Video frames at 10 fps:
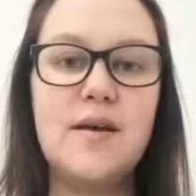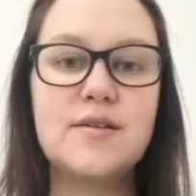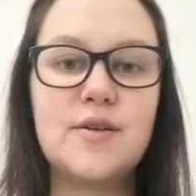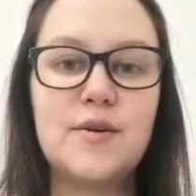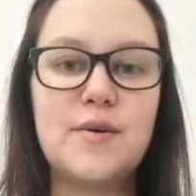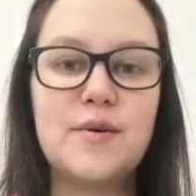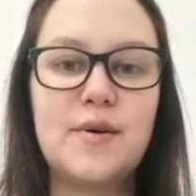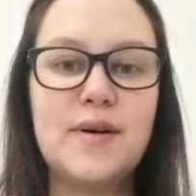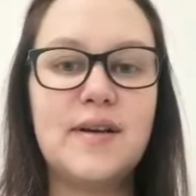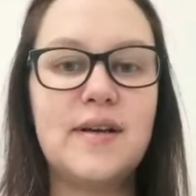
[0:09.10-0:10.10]
So,
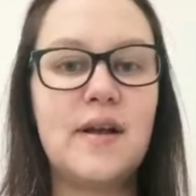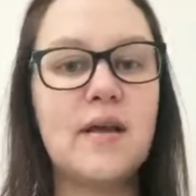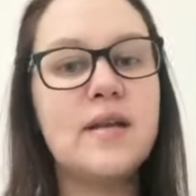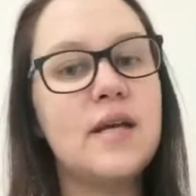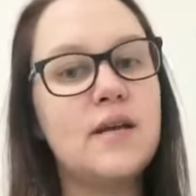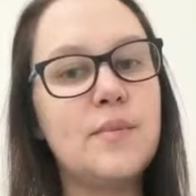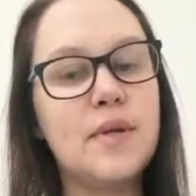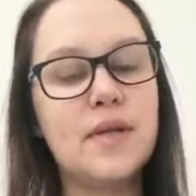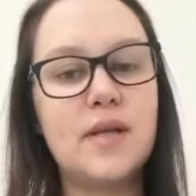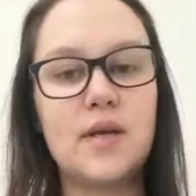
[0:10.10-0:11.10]
another
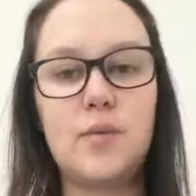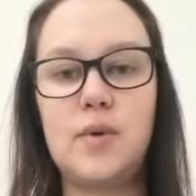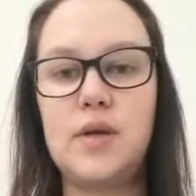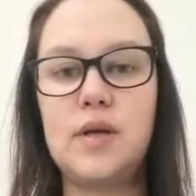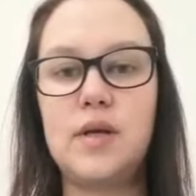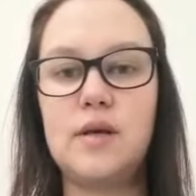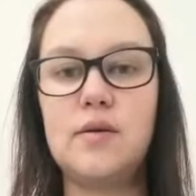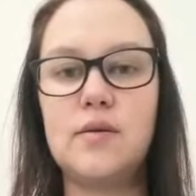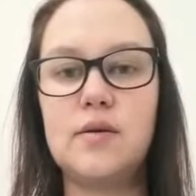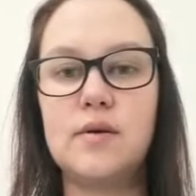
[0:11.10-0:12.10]
element that we
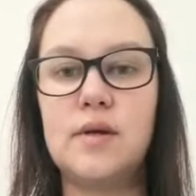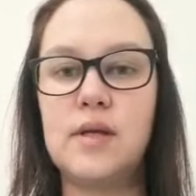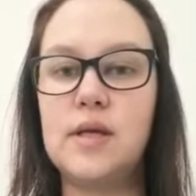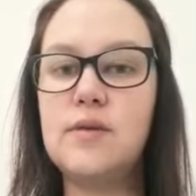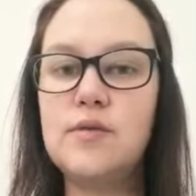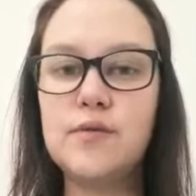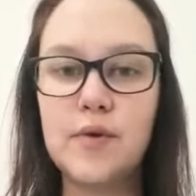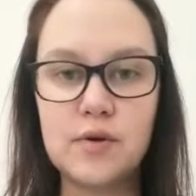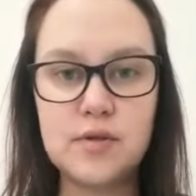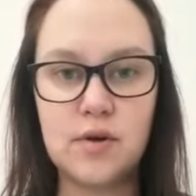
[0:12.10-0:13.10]
need to
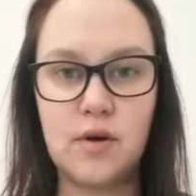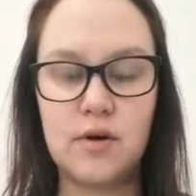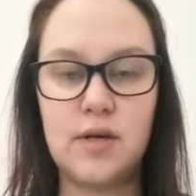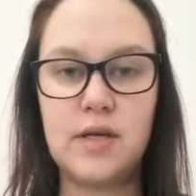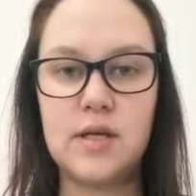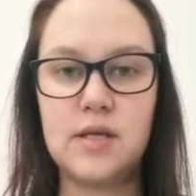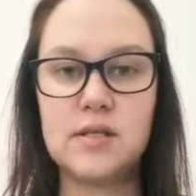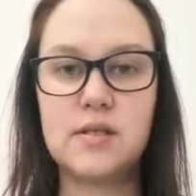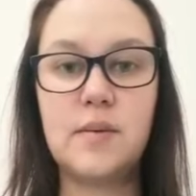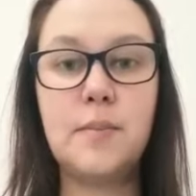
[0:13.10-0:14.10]
focus on
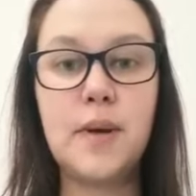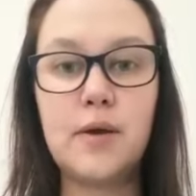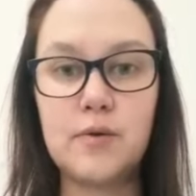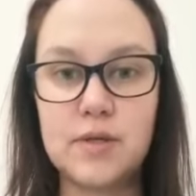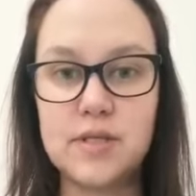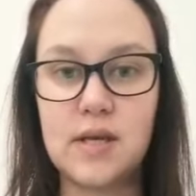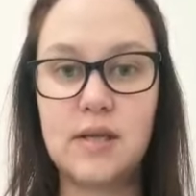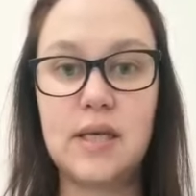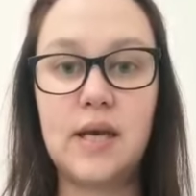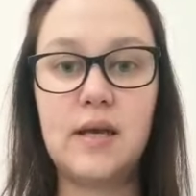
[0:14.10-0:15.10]
is the parents and
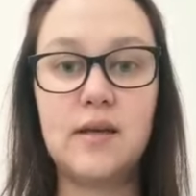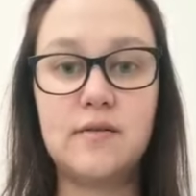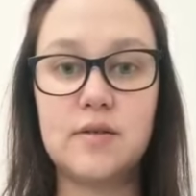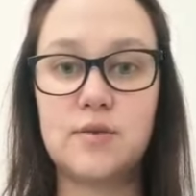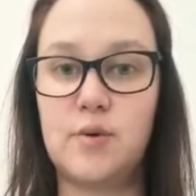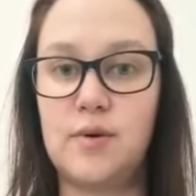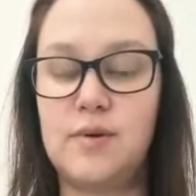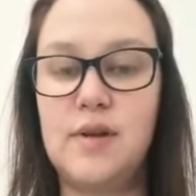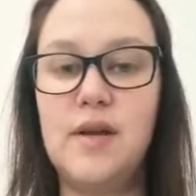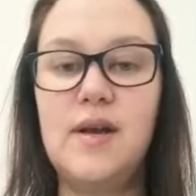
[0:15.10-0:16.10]
the caregivers' role.
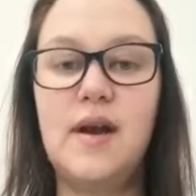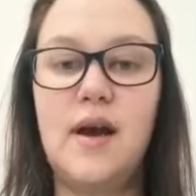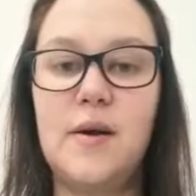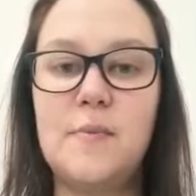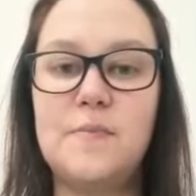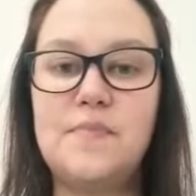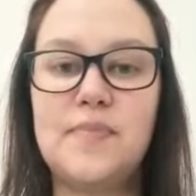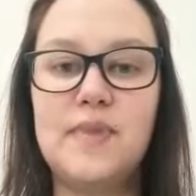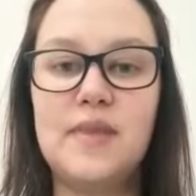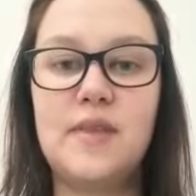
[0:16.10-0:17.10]

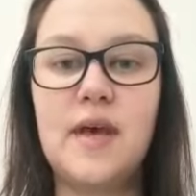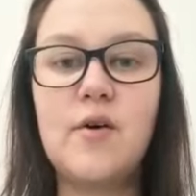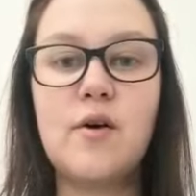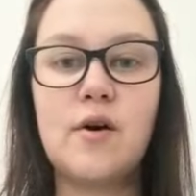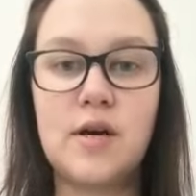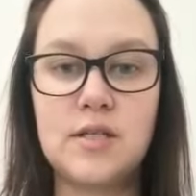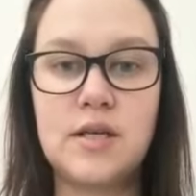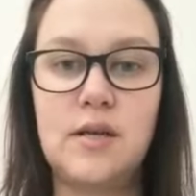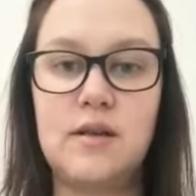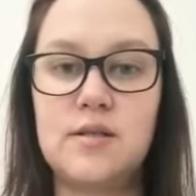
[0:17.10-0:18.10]
They are
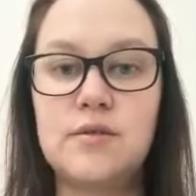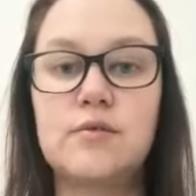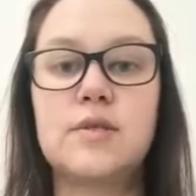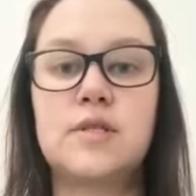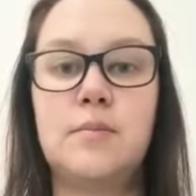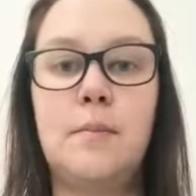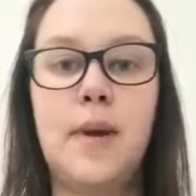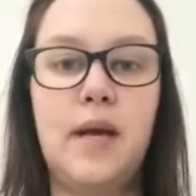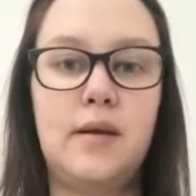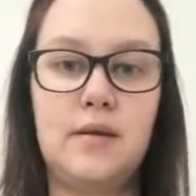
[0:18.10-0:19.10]
actually the children's
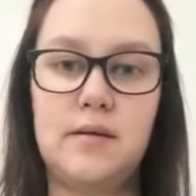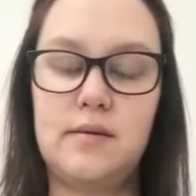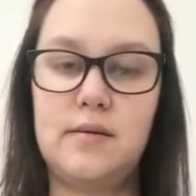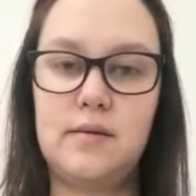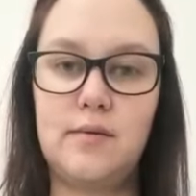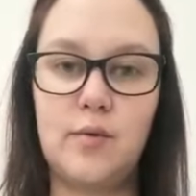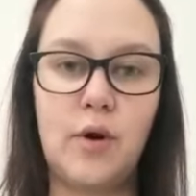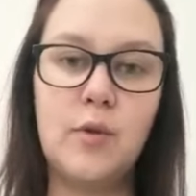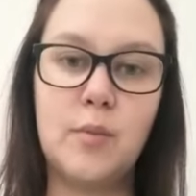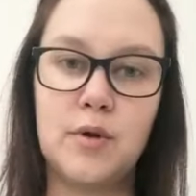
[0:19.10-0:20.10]
main
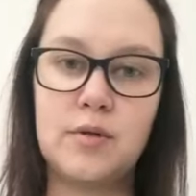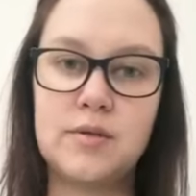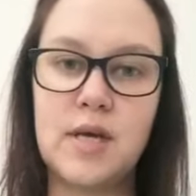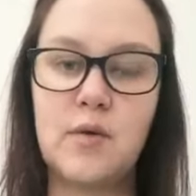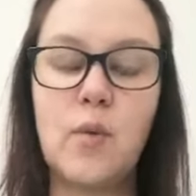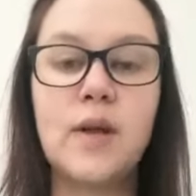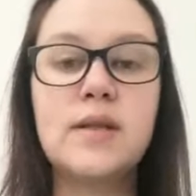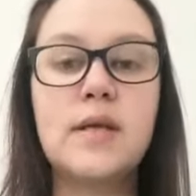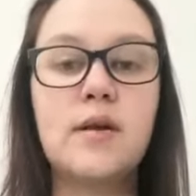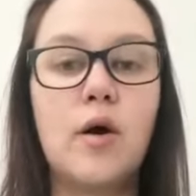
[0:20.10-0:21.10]
role models, and what
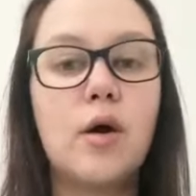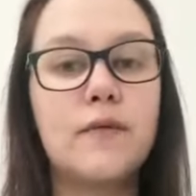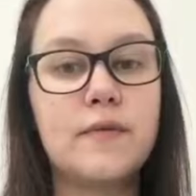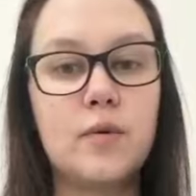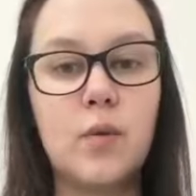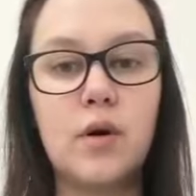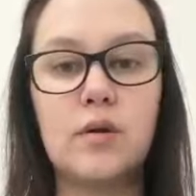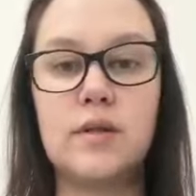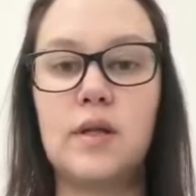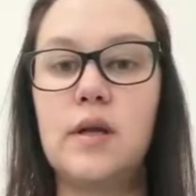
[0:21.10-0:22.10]
they know of the
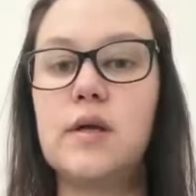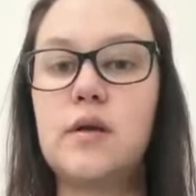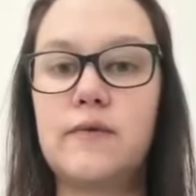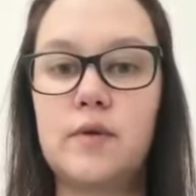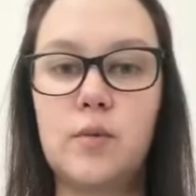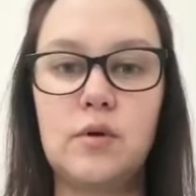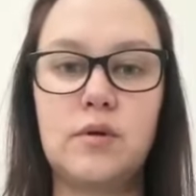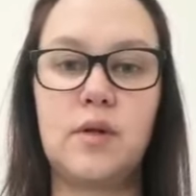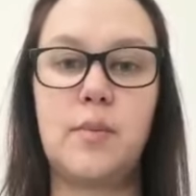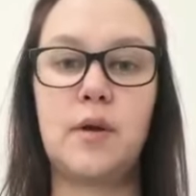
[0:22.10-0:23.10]
world and learn of the world
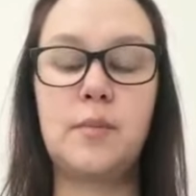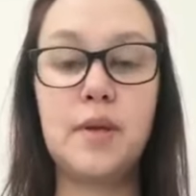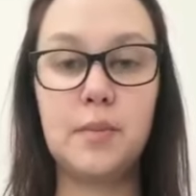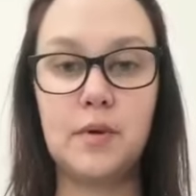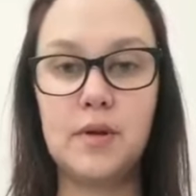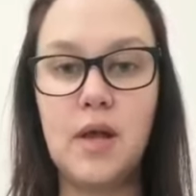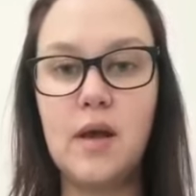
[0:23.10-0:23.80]
and about people